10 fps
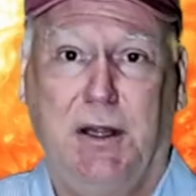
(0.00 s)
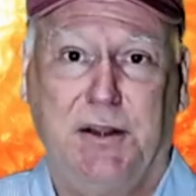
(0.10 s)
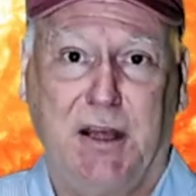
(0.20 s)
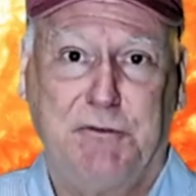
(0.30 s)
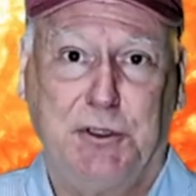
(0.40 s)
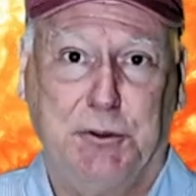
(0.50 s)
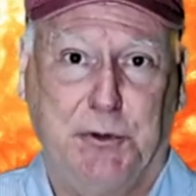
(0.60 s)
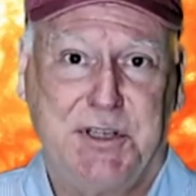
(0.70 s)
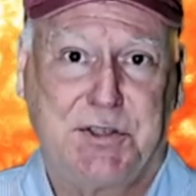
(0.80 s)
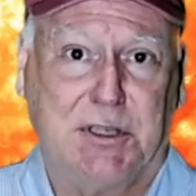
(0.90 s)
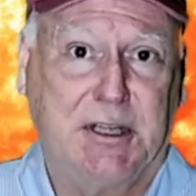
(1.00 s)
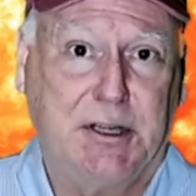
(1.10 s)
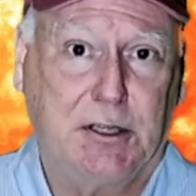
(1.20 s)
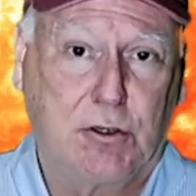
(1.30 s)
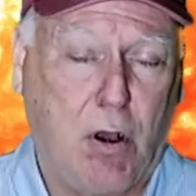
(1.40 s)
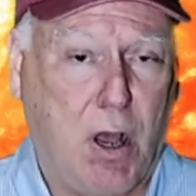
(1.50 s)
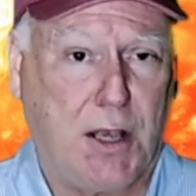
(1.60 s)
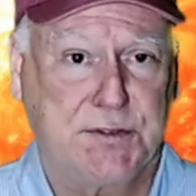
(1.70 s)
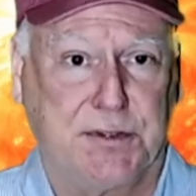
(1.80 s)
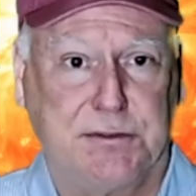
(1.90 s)
thankfully recently the
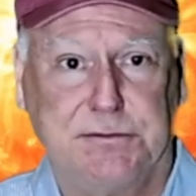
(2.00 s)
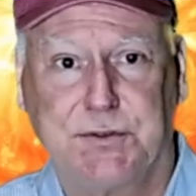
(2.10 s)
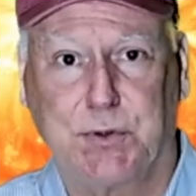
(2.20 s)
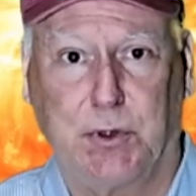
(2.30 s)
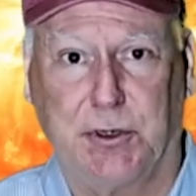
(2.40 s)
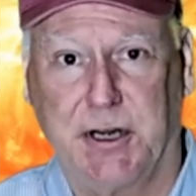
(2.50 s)
cost of solar